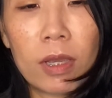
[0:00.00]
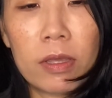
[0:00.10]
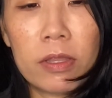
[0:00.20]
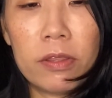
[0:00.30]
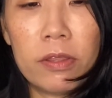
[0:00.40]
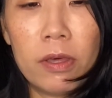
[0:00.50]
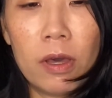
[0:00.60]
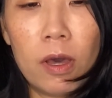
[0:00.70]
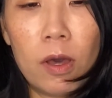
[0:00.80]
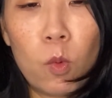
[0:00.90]

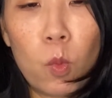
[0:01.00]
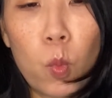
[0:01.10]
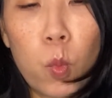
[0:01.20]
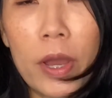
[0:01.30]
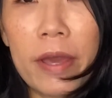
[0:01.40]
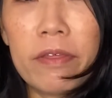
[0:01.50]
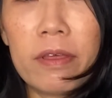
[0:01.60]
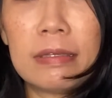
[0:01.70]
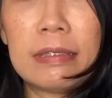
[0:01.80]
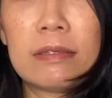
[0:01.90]
the width
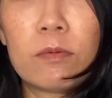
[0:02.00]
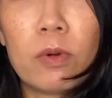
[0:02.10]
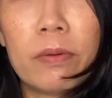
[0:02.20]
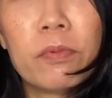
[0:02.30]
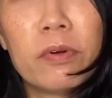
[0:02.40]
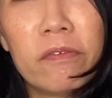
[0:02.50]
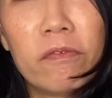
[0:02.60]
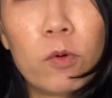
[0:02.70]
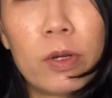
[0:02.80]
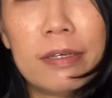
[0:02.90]
is
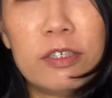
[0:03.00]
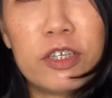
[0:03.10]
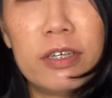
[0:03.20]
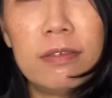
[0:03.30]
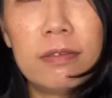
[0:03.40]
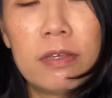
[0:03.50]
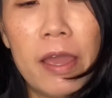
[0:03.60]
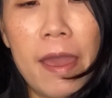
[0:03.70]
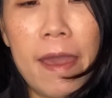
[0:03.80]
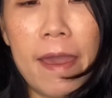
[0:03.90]
1.4 inches,
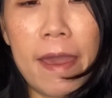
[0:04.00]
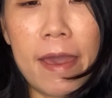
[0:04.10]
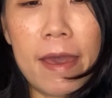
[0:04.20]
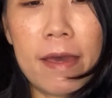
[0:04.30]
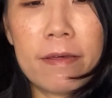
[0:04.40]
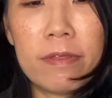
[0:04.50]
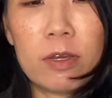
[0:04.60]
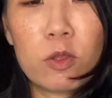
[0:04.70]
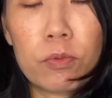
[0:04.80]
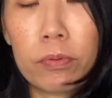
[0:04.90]
and
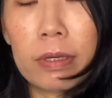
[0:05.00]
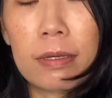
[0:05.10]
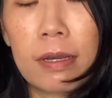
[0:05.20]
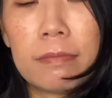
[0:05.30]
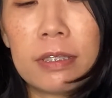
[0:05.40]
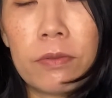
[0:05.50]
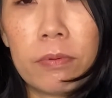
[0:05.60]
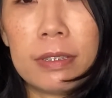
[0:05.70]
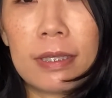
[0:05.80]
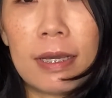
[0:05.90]
it comes in
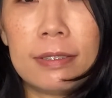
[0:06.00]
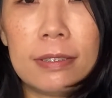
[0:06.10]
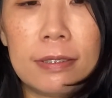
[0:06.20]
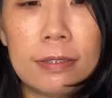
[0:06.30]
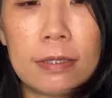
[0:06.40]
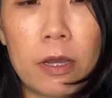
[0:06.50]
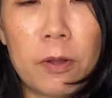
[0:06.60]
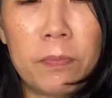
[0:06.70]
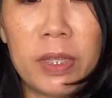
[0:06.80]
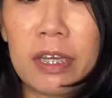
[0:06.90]
3 sizes.
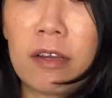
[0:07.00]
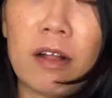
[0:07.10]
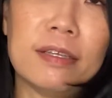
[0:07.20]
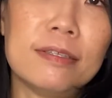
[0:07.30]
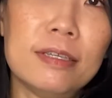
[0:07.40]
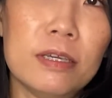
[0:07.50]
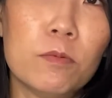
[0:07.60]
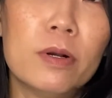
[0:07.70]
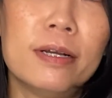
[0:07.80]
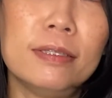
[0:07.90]
They call it
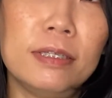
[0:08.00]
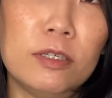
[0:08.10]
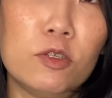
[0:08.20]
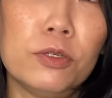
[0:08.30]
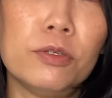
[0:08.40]
T1, T2,